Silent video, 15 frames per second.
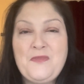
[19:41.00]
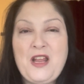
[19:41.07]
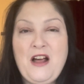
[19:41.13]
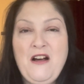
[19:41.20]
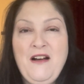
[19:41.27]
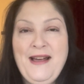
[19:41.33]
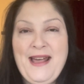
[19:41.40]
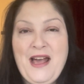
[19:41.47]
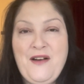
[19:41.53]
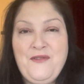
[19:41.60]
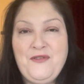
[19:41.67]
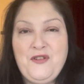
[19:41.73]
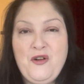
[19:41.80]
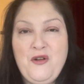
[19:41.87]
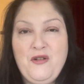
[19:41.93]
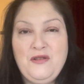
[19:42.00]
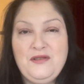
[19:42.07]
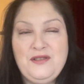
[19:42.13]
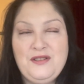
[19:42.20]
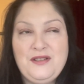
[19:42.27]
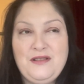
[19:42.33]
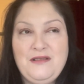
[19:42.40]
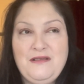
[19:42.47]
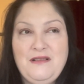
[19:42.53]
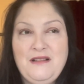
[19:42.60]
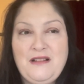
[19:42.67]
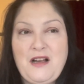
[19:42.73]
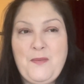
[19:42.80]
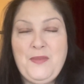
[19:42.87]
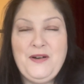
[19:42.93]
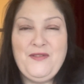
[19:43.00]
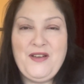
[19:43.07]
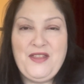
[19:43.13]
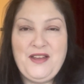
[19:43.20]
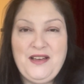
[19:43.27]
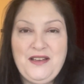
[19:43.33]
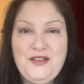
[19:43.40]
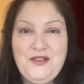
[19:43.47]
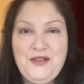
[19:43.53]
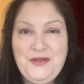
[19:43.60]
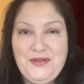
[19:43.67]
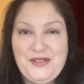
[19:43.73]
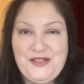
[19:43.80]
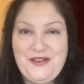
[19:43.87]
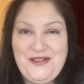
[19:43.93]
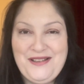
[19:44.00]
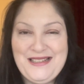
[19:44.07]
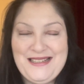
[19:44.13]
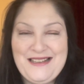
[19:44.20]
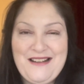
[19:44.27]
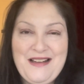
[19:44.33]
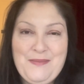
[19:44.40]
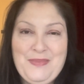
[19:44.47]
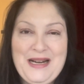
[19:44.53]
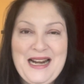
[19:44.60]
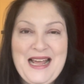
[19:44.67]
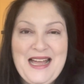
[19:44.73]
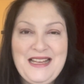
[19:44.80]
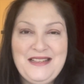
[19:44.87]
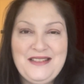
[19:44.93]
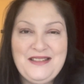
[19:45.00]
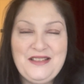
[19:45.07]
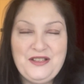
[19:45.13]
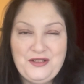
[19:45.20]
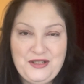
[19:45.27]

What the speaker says: I have got a couple of other new starts that I plan